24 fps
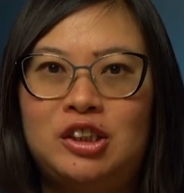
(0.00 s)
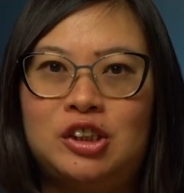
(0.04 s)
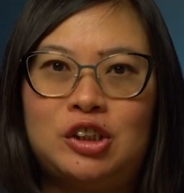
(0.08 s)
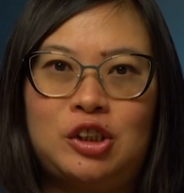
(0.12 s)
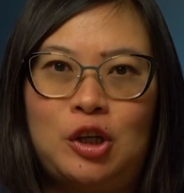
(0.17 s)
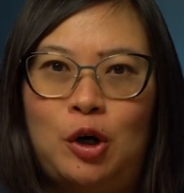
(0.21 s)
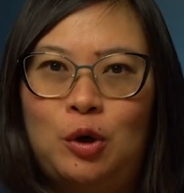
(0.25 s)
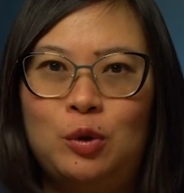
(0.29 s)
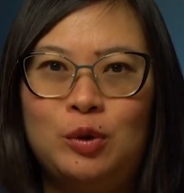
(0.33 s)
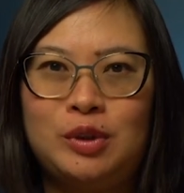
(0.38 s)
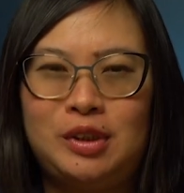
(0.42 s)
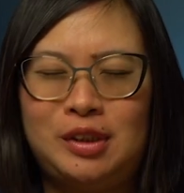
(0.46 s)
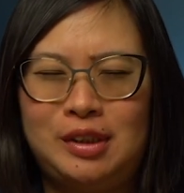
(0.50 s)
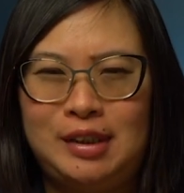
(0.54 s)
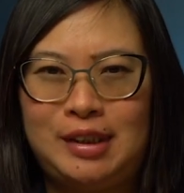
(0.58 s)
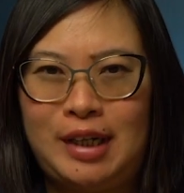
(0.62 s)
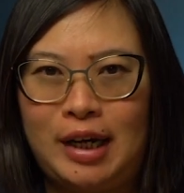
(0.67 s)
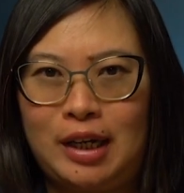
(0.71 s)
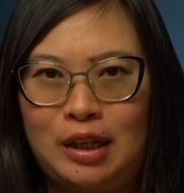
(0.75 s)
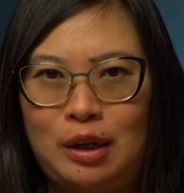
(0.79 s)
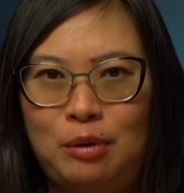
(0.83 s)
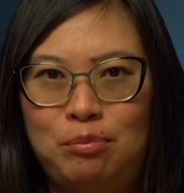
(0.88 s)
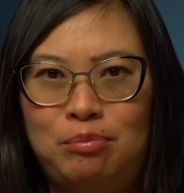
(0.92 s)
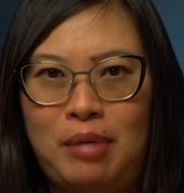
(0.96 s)
souls and
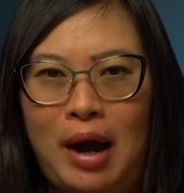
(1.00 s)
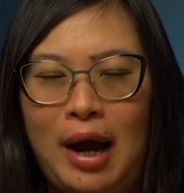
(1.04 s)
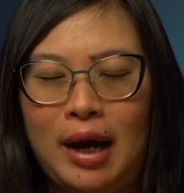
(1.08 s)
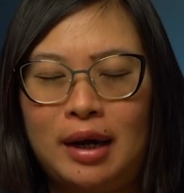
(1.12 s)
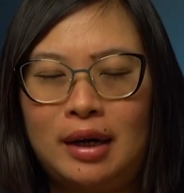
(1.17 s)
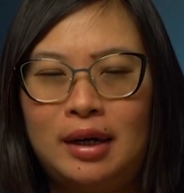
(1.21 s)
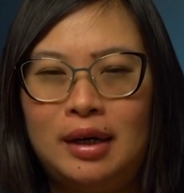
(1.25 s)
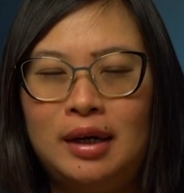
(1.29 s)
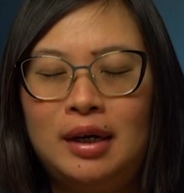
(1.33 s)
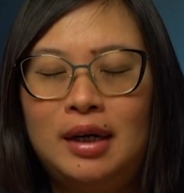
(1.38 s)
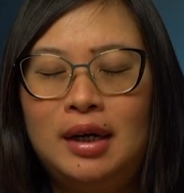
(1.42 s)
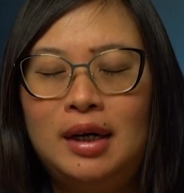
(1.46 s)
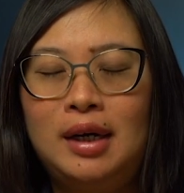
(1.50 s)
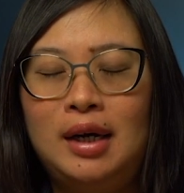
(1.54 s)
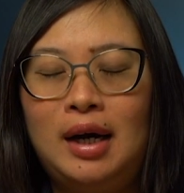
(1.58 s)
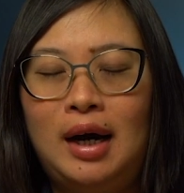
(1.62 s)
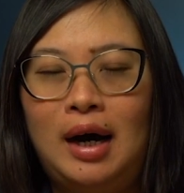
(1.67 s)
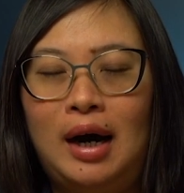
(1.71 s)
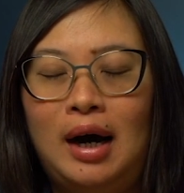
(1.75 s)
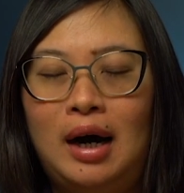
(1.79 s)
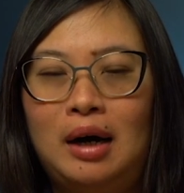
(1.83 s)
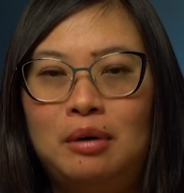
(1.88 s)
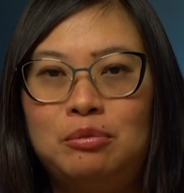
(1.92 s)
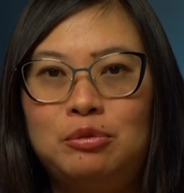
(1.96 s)
take them back
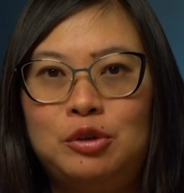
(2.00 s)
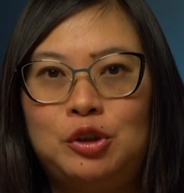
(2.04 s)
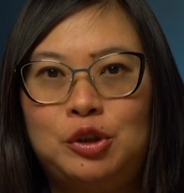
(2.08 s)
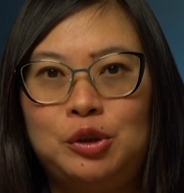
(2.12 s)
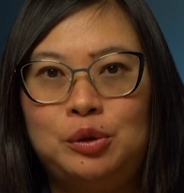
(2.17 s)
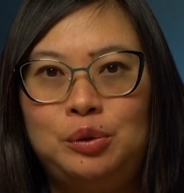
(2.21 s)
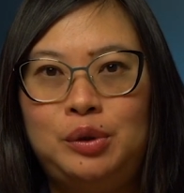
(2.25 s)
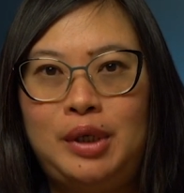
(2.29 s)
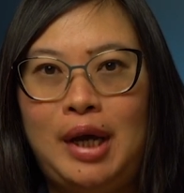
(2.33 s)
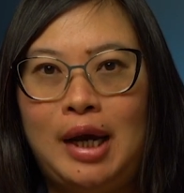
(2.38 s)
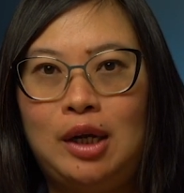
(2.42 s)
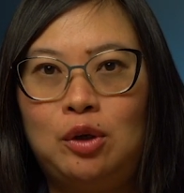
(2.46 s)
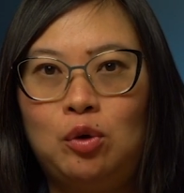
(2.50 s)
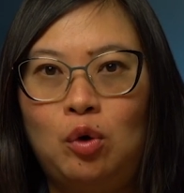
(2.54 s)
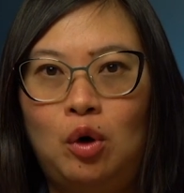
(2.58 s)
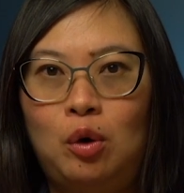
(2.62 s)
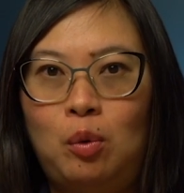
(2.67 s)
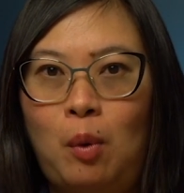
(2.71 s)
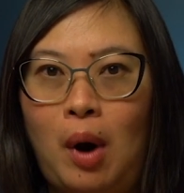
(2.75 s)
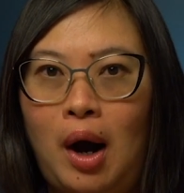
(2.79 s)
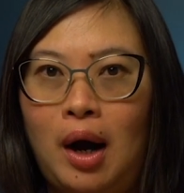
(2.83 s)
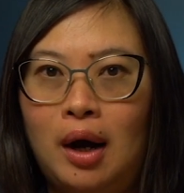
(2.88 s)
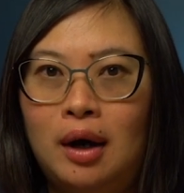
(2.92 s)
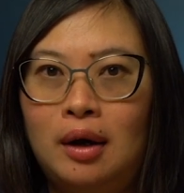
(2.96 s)
to Yen
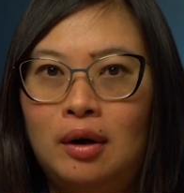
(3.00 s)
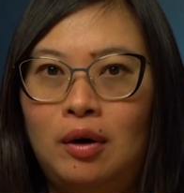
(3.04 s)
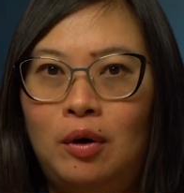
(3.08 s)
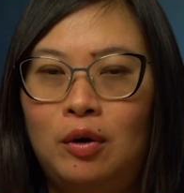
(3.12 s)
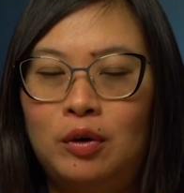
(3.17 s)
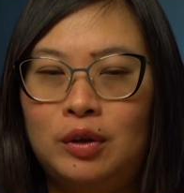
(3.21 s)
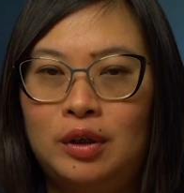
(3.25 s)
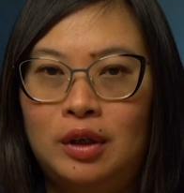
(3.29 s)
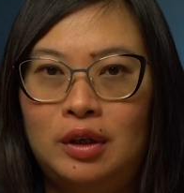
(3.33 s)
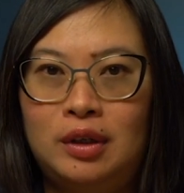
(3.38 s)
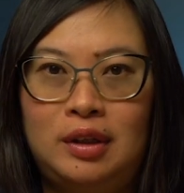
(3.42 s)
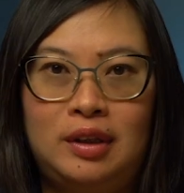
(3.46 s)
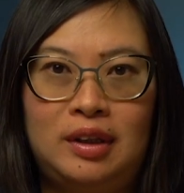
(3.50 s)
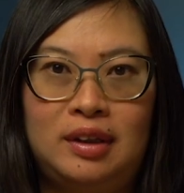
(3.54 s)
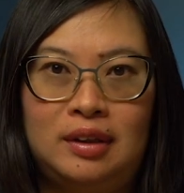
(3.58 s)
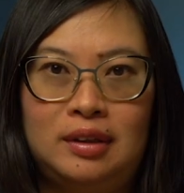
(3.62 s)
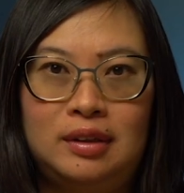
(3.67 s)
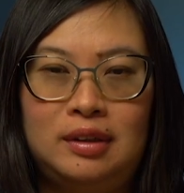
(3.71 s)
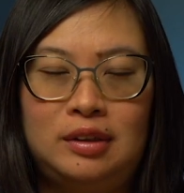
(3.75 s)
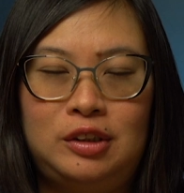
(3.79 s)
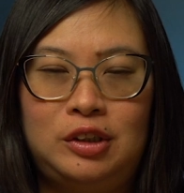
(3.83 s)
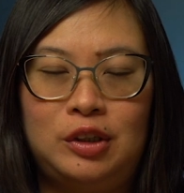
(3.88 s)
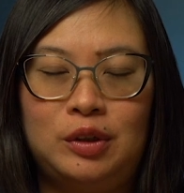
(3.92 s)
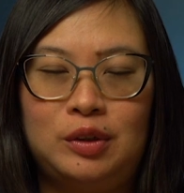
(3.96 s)
Luo Wang, or the
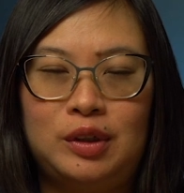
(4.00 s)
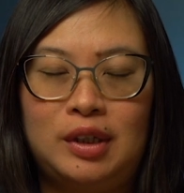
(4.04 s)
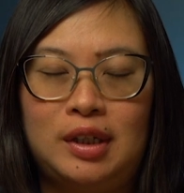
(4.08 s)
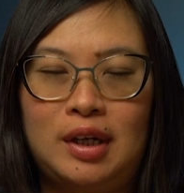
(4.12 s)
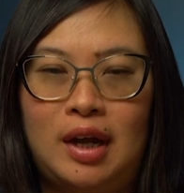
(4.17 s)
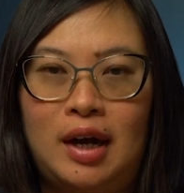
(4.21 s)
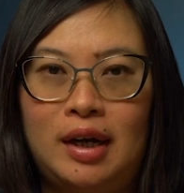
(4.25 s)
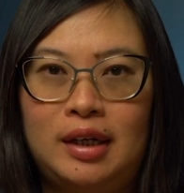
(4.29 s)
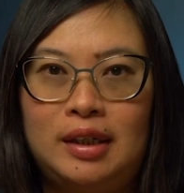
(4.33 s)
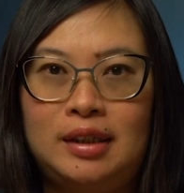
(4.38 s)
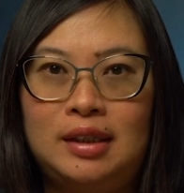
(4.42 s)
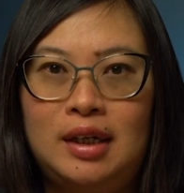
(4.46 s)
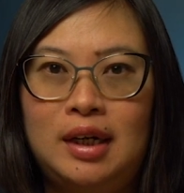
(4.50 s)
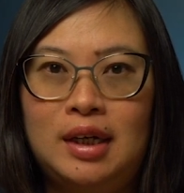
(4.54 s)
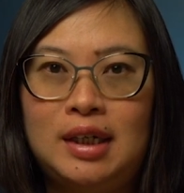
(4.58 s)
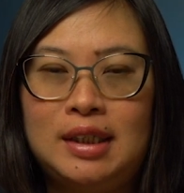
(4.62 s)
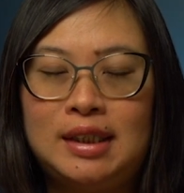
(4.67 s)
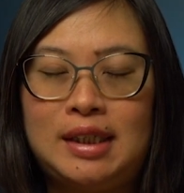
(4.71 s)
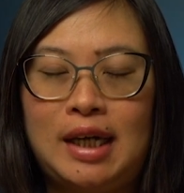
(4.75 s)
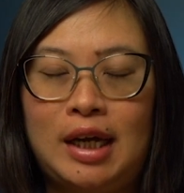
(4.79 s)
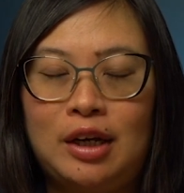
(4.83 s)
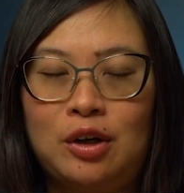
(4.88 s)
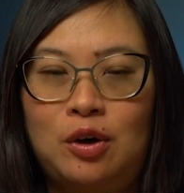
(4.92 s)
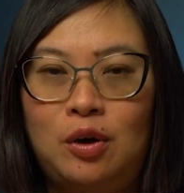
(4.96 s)

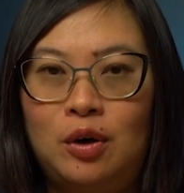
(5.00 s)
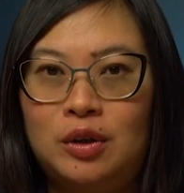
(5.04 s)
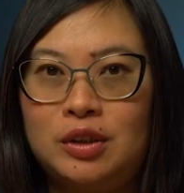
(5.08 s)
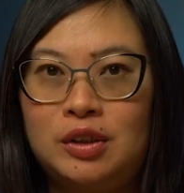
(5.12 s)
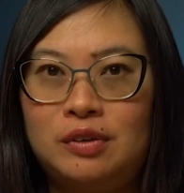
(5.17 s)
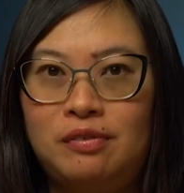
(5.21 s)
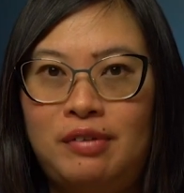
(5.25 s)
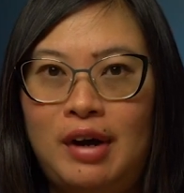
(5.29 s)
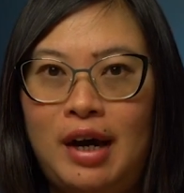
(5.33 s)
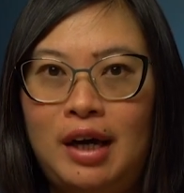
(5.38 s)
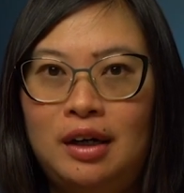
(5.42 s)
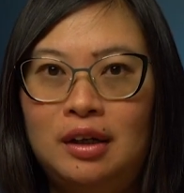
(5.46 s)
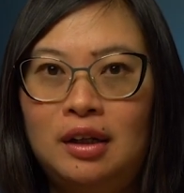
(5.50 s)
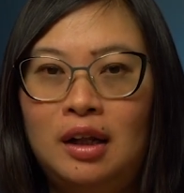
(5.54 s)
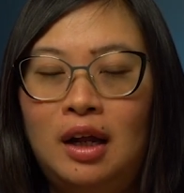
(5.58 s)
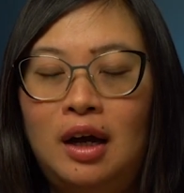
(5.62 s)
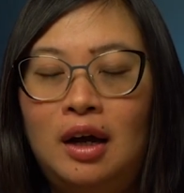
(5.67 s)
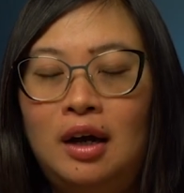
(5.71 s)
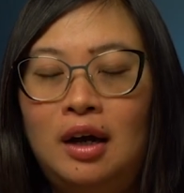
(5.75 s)
9-10 courts of hell.